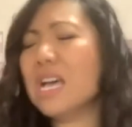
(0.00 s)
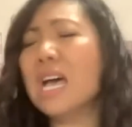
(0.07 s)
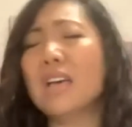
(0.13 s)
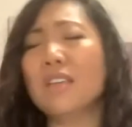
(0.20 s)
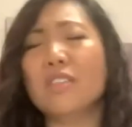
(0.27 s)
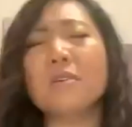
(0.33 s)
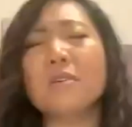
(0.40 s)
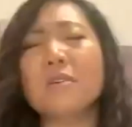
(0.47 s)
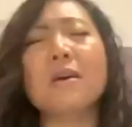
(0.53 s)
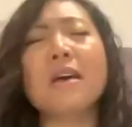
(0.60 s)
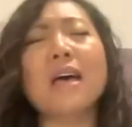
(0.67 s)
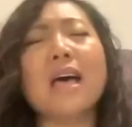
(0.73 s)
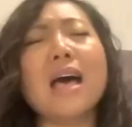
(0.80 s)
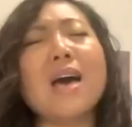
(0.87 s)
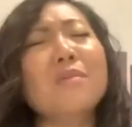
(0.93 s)
The
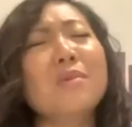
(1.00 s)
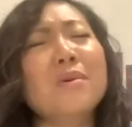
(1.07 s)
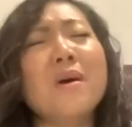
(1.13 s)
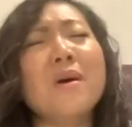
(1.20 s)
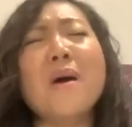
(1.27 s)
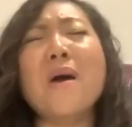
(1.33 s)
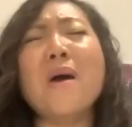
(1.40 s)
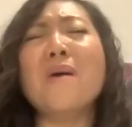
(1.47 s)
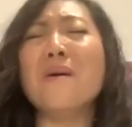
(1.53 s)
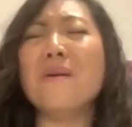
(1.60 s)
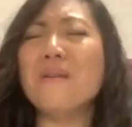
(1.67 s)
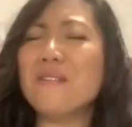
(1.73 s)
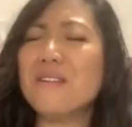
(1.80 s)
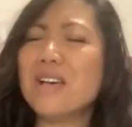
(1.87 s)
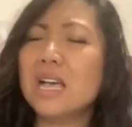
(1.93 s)
power
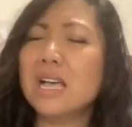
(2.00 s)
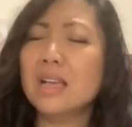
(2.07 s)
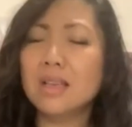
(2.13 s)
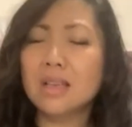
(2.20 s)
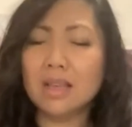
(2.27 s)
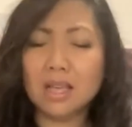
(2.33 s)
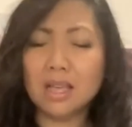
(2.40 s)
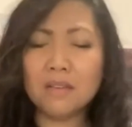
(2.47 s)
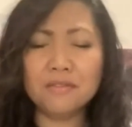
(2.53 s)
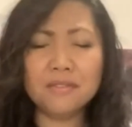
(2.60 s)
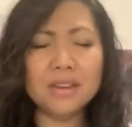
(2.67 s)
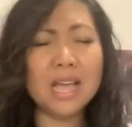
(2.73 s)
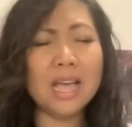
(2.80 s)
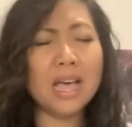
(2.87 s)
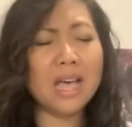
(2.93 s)
of
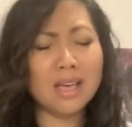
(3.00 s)
no.